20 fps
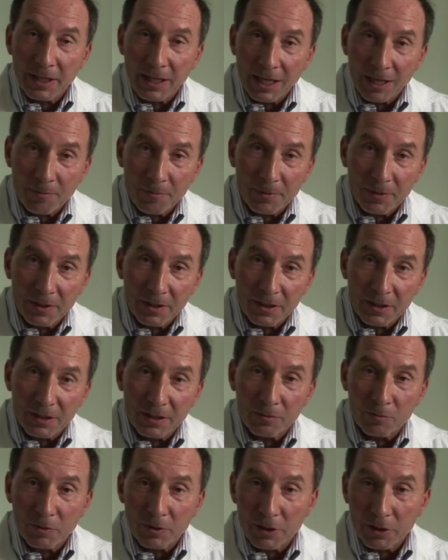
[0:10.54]
happening
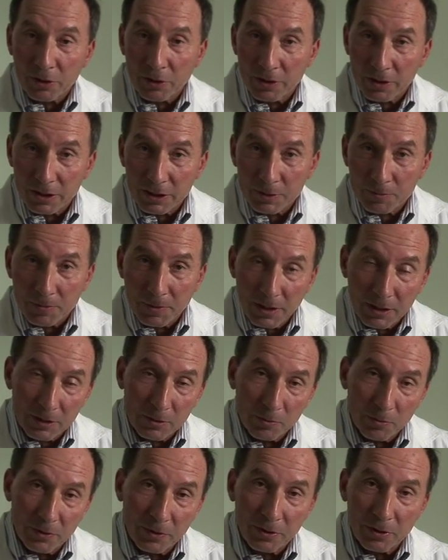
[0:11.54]
and what you can
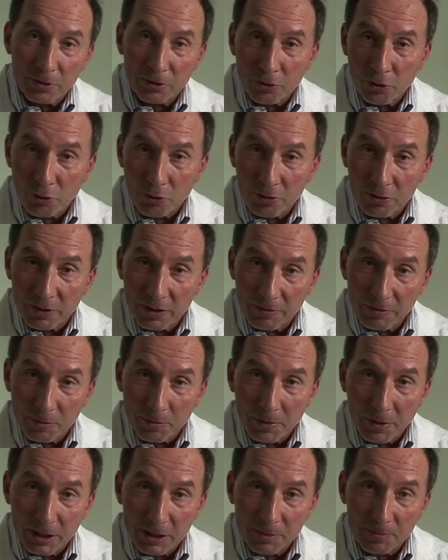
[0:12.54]
expect with your total knee
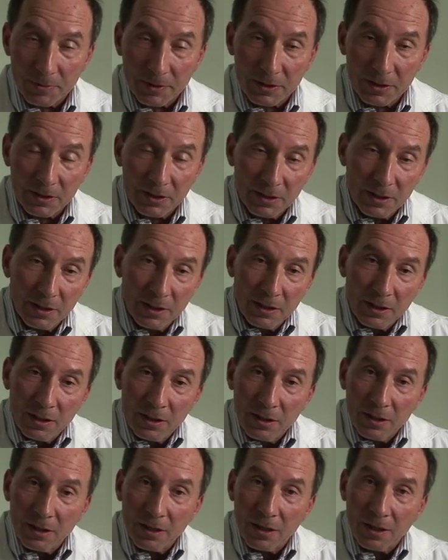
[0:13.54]
replacement.
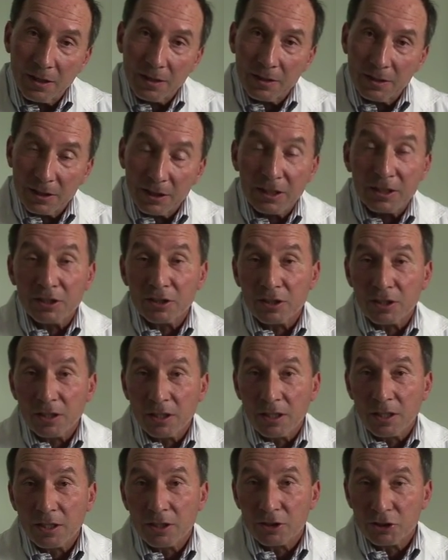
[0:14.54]
In
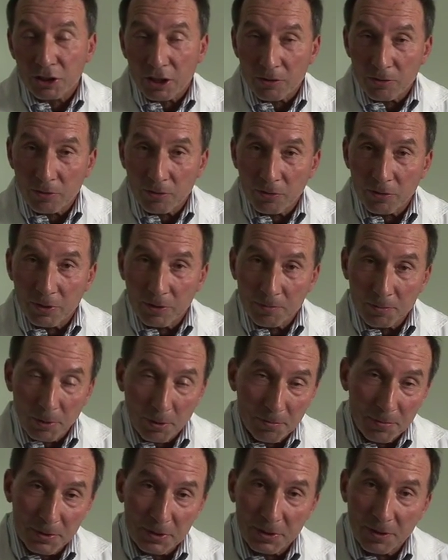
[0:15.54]
general, the
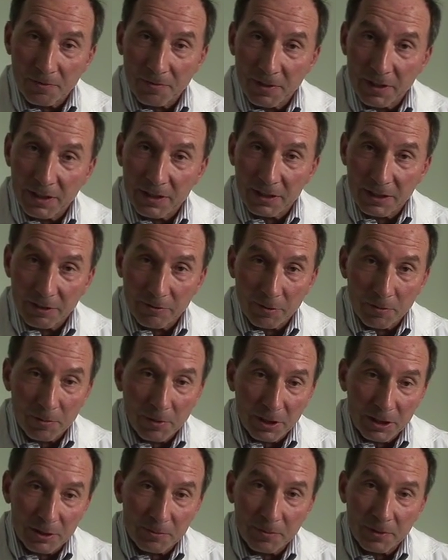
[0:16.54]
purpose of a knee
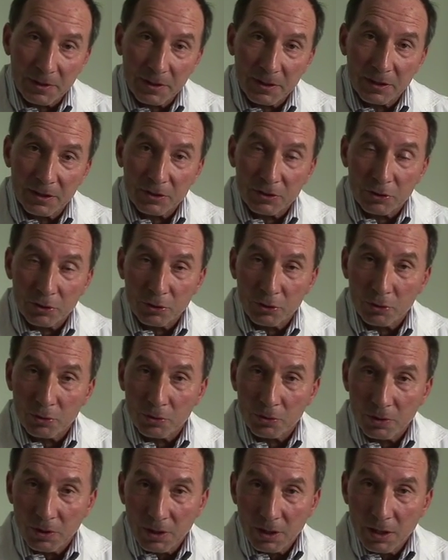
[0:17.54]
replacement is
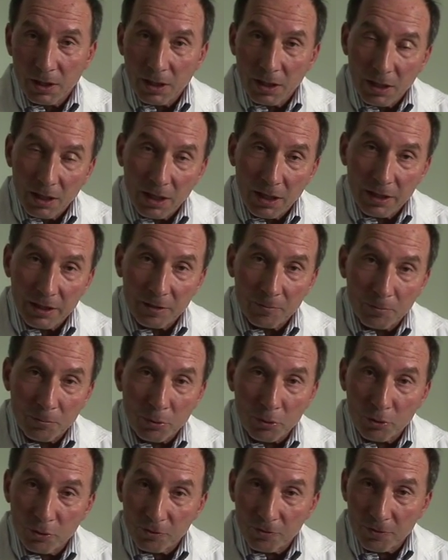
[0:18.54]
to
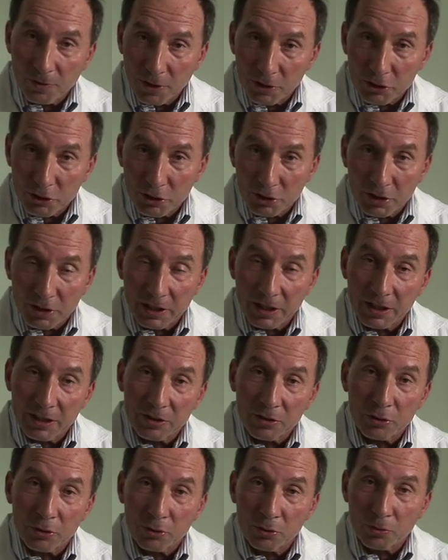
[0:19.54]
improve function
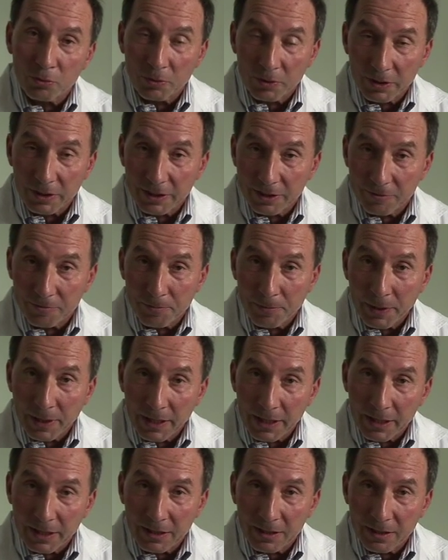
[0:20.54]
and to relieve
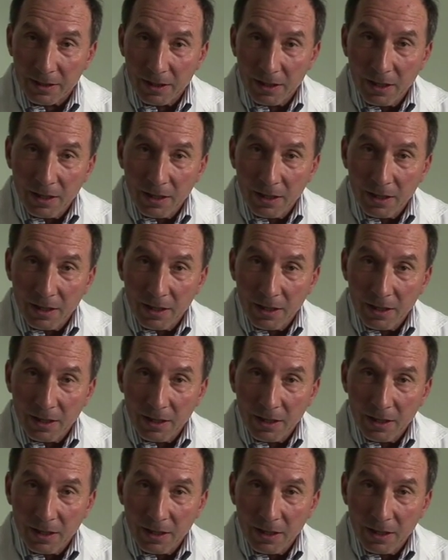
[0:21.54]
pain.